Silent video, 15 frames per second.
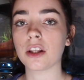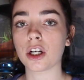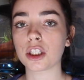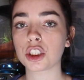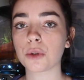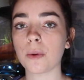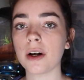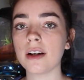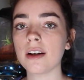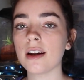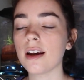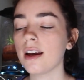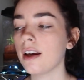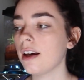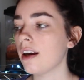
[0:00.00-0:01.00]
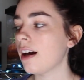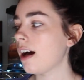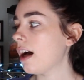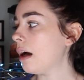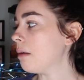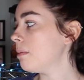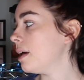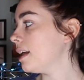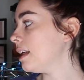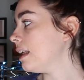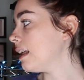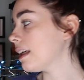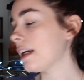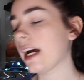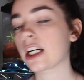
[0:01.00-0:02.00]
large one, and
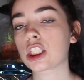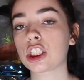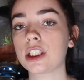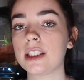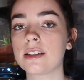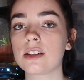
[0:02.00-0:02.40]
he can actually